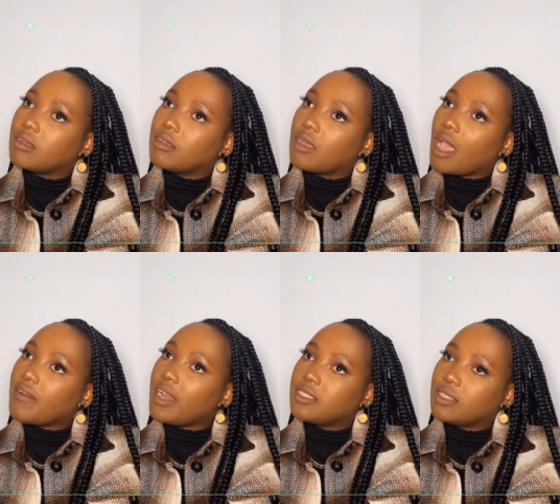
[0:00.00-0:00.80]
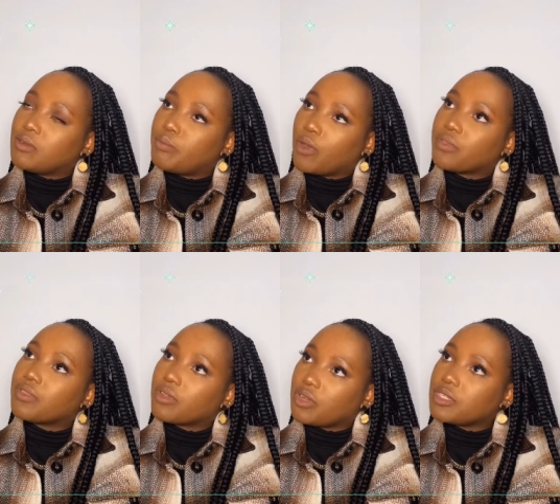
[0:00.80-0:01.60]
I write in both
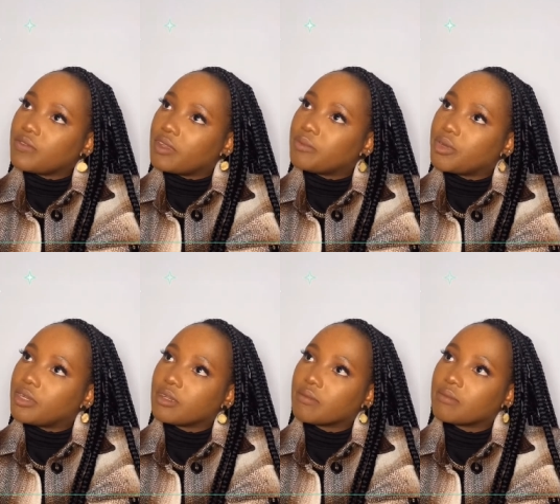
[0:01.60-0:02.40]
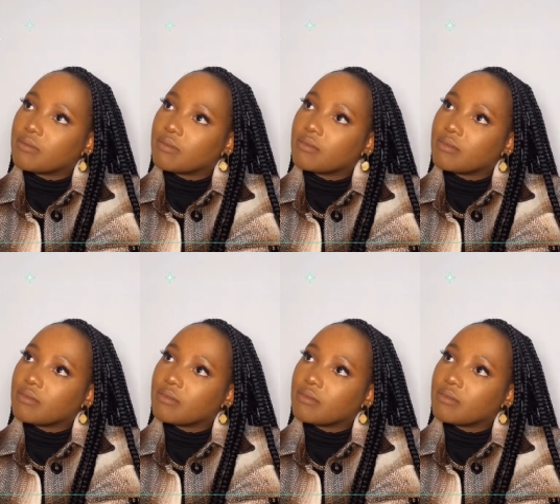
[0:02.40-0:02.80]
cursive and print. Mm.